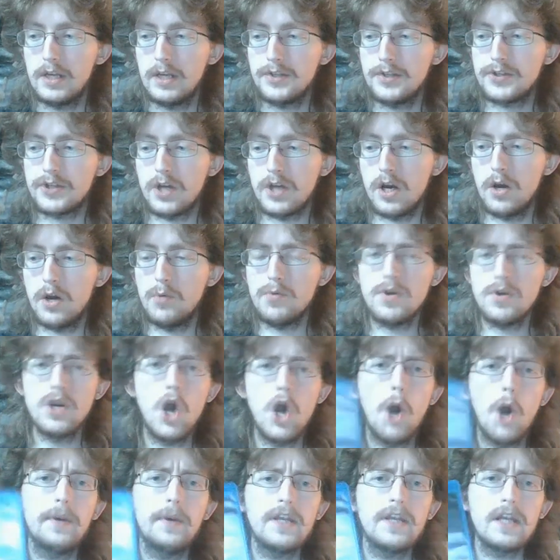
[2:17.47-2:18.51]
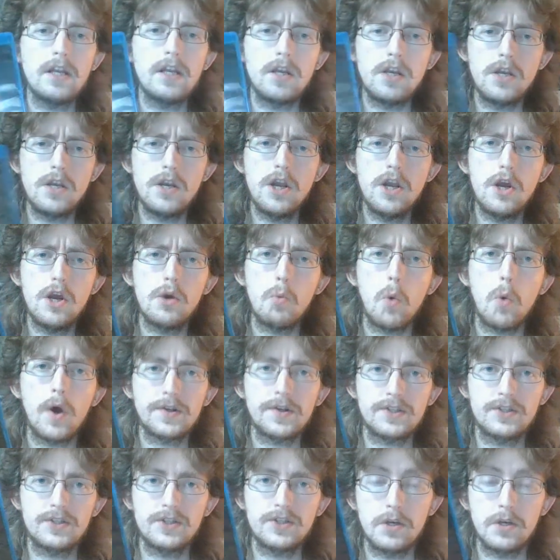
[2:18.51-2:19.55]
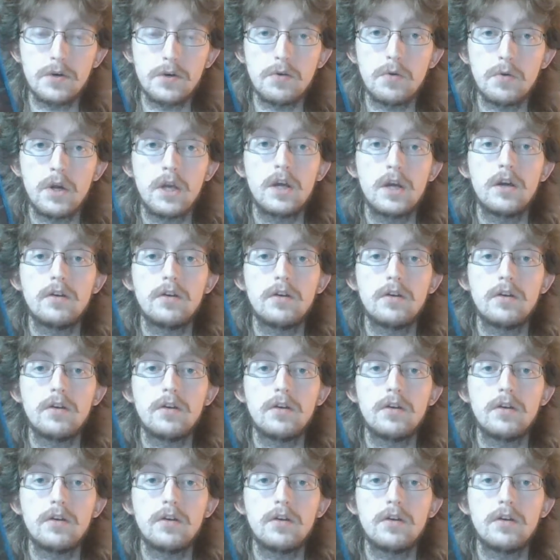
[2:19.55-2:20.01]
So nobody knew what to